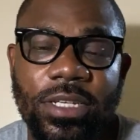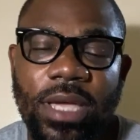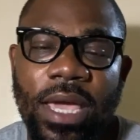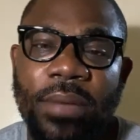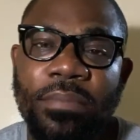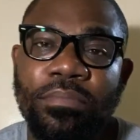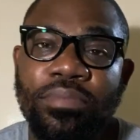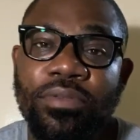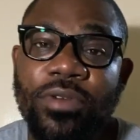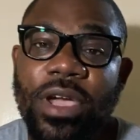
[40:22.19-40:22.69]

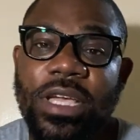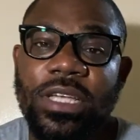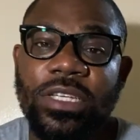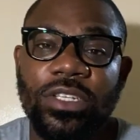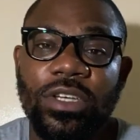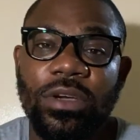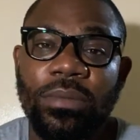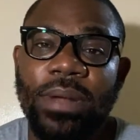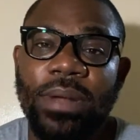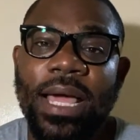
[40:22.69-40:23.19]
Embrace
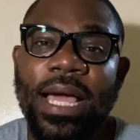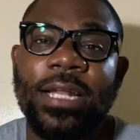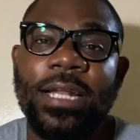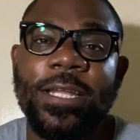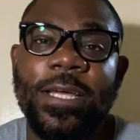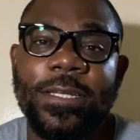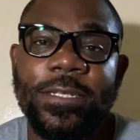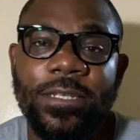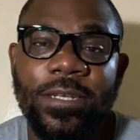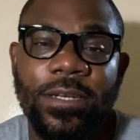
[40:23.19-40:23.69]
your
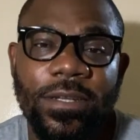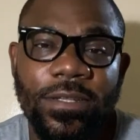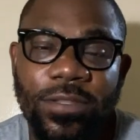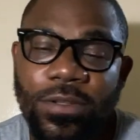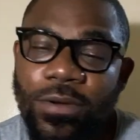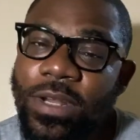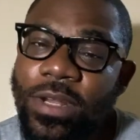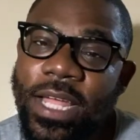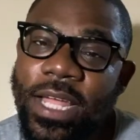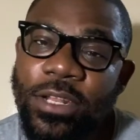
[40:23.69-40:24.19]
blackness.
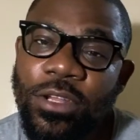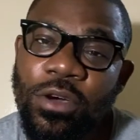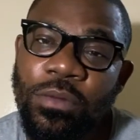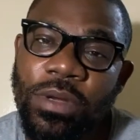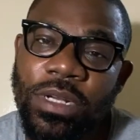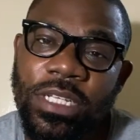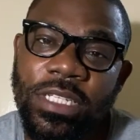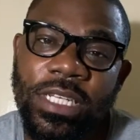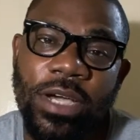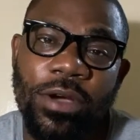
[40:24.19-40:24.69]
Don't let nobody
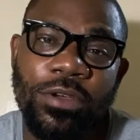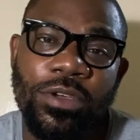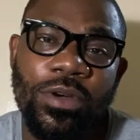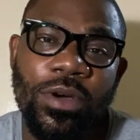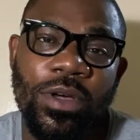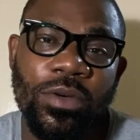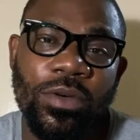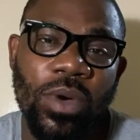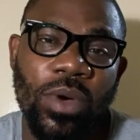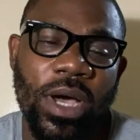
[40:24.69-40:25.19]
tell you
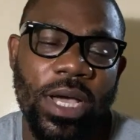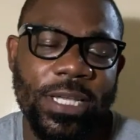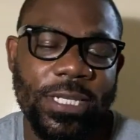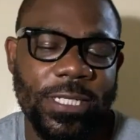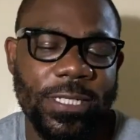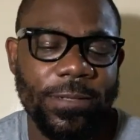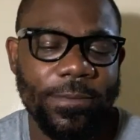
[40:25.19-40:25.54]
otherwise.